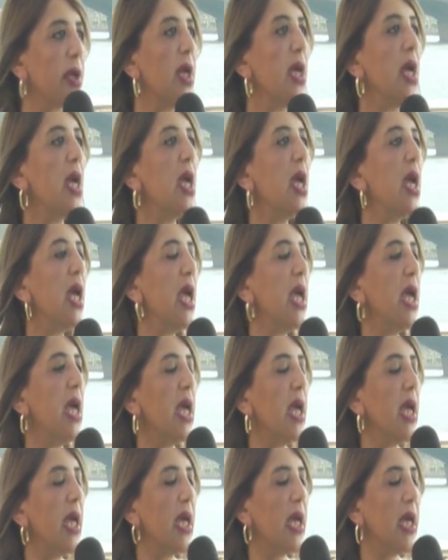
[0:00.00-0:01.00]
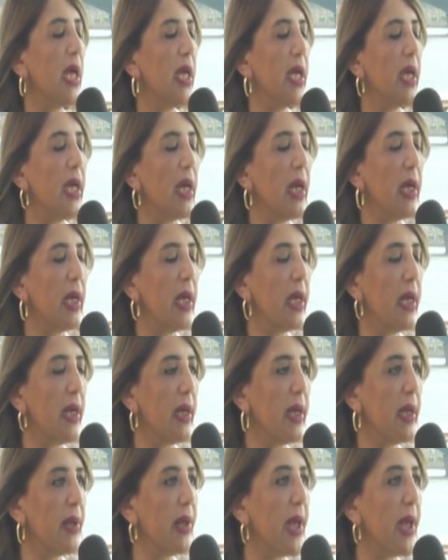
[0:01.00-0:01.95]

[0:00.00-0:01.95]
Yeah. Uh, uh,